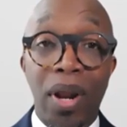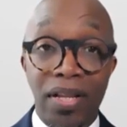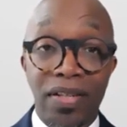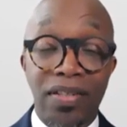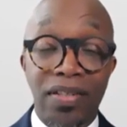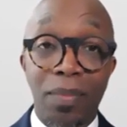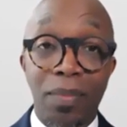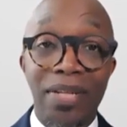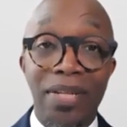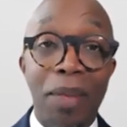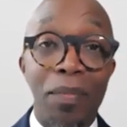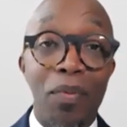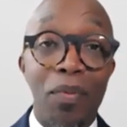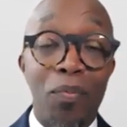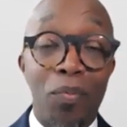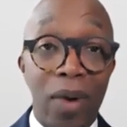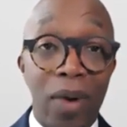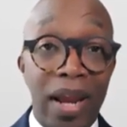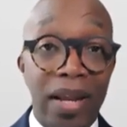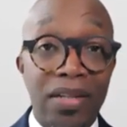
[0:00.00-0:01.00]
it's some type of
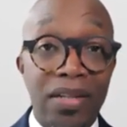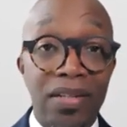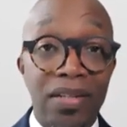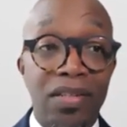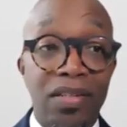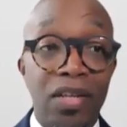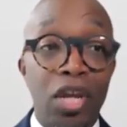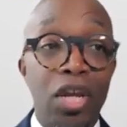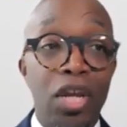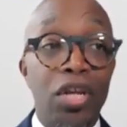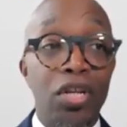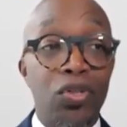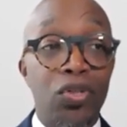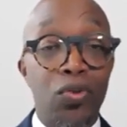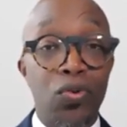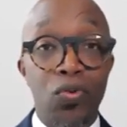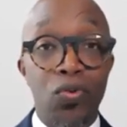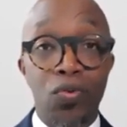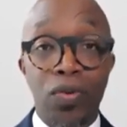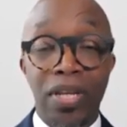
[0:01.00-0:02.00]
practice
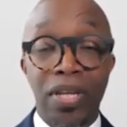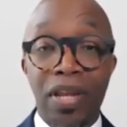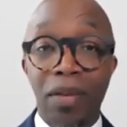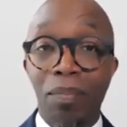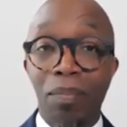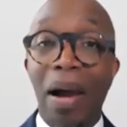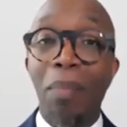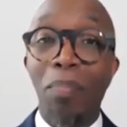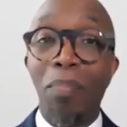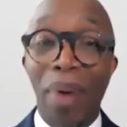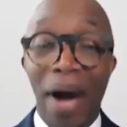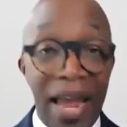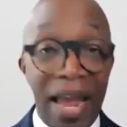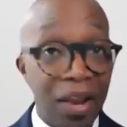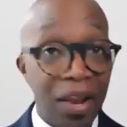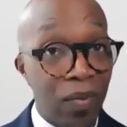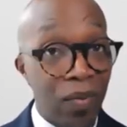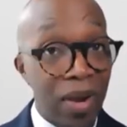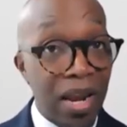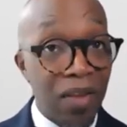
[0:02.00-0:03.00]
to get my
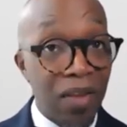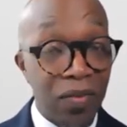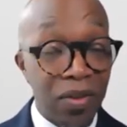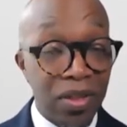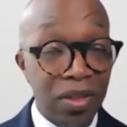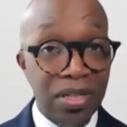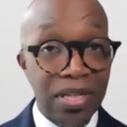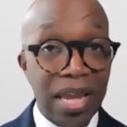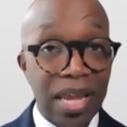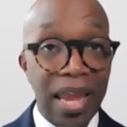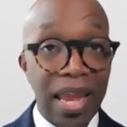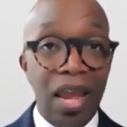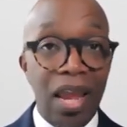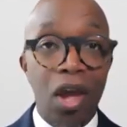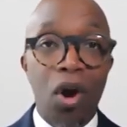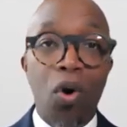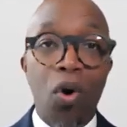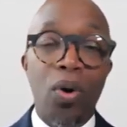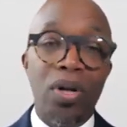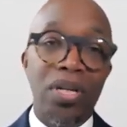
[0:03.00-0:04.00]
body ready for the day
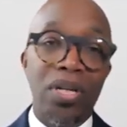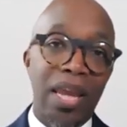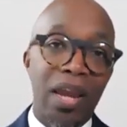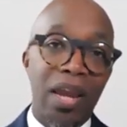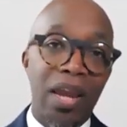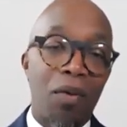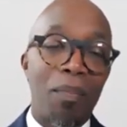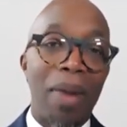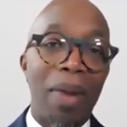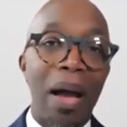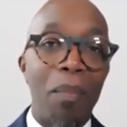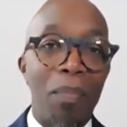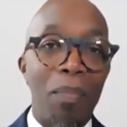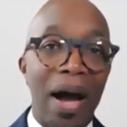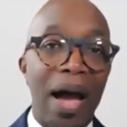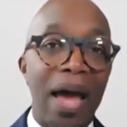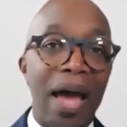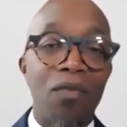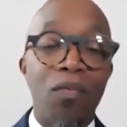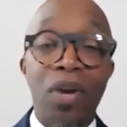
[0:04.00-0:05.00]
or to help my
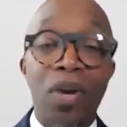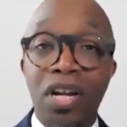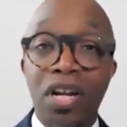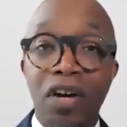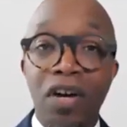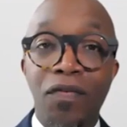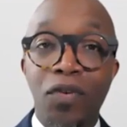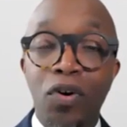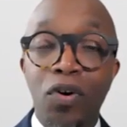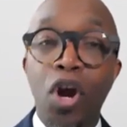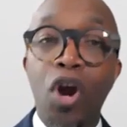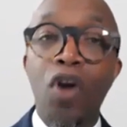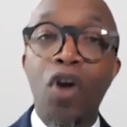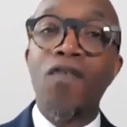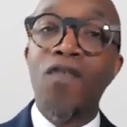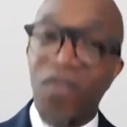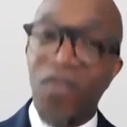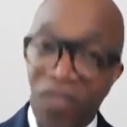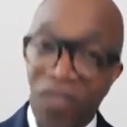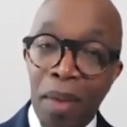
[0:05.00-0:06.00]
body recover
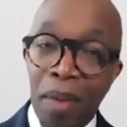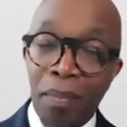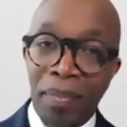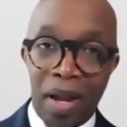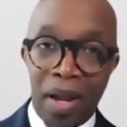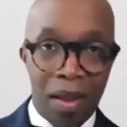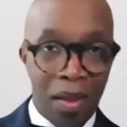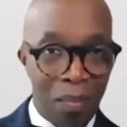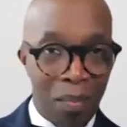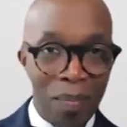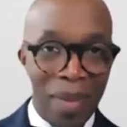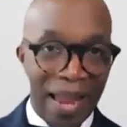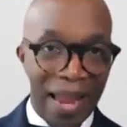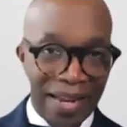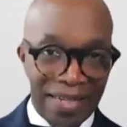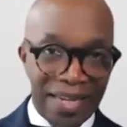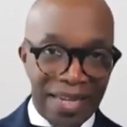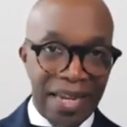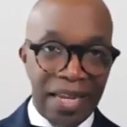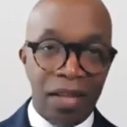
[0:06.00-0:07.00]
from my
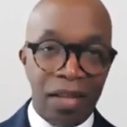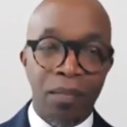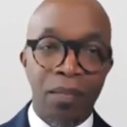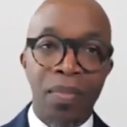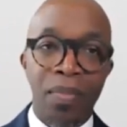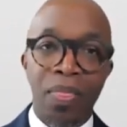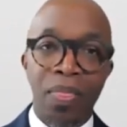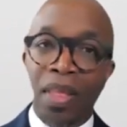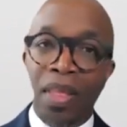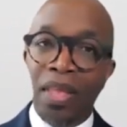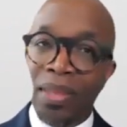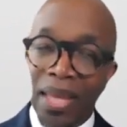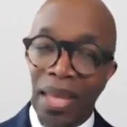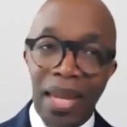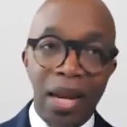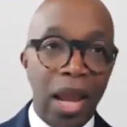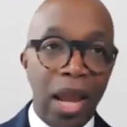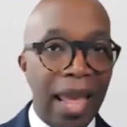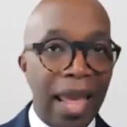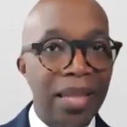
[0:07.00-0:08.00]
day. Mm-hmm.
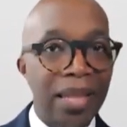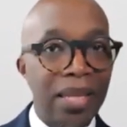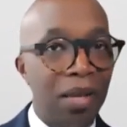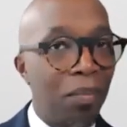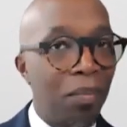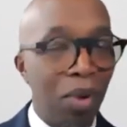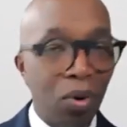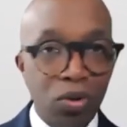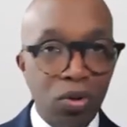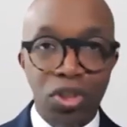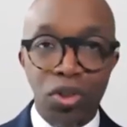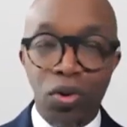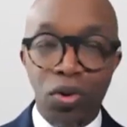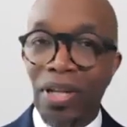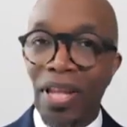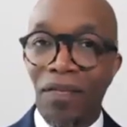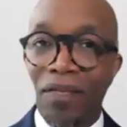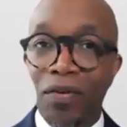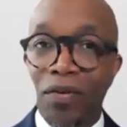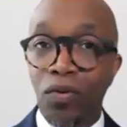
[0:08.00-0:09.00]
Then at the emotional
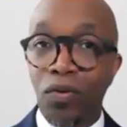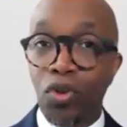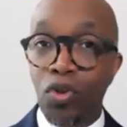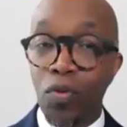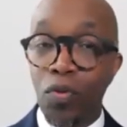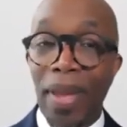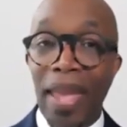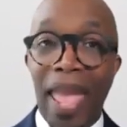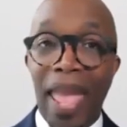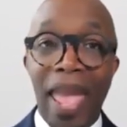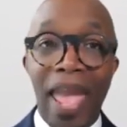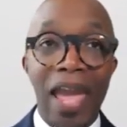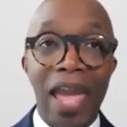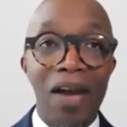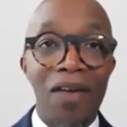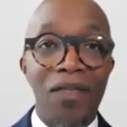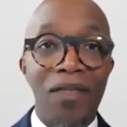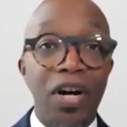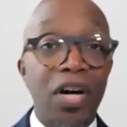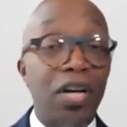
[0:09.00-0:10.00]
level, you may
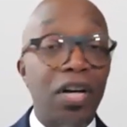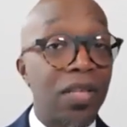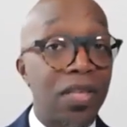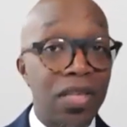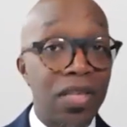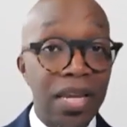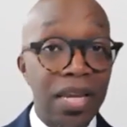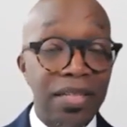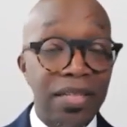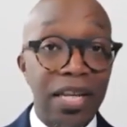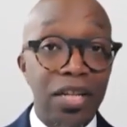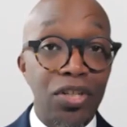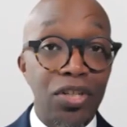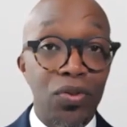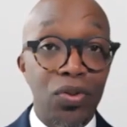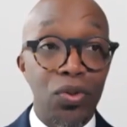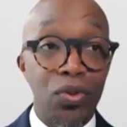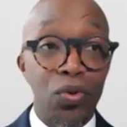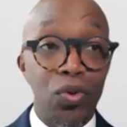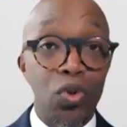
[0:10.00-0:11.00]
have other things that you
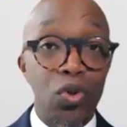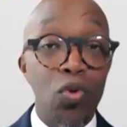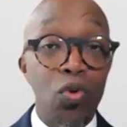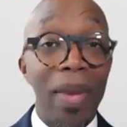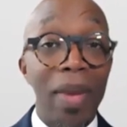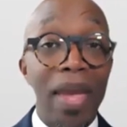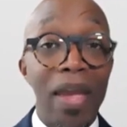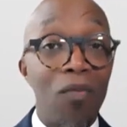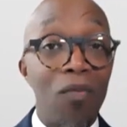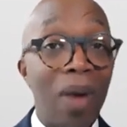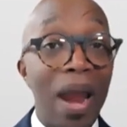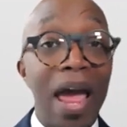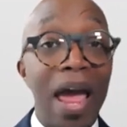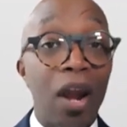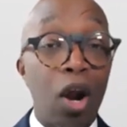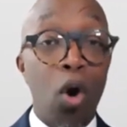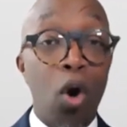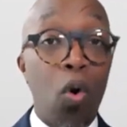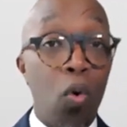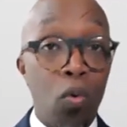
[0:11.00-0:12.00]
do. You may ride
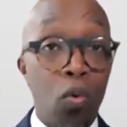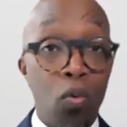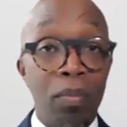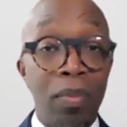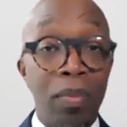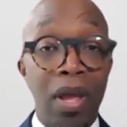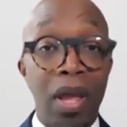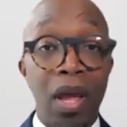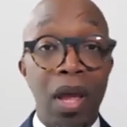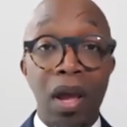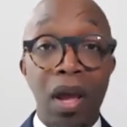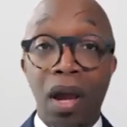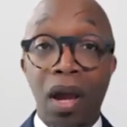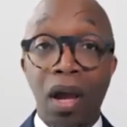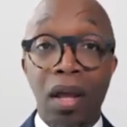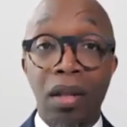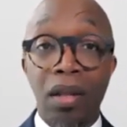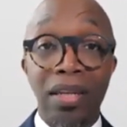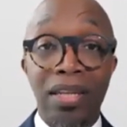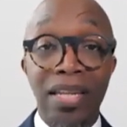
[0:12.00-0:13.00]
home
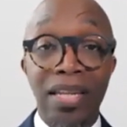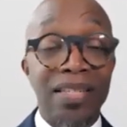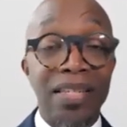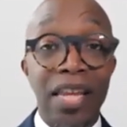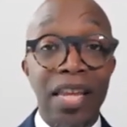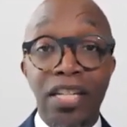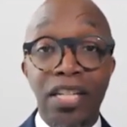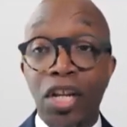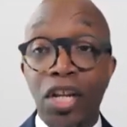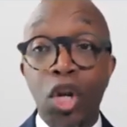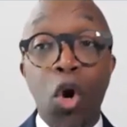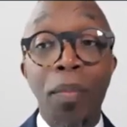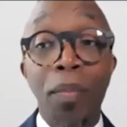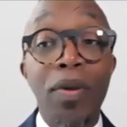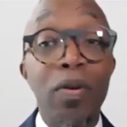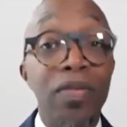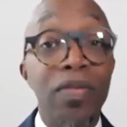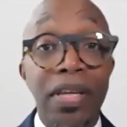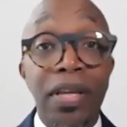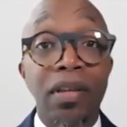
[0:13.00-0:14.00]
listening to no
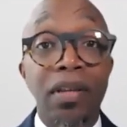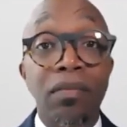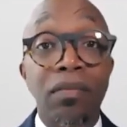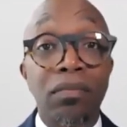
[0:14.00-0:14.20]
music.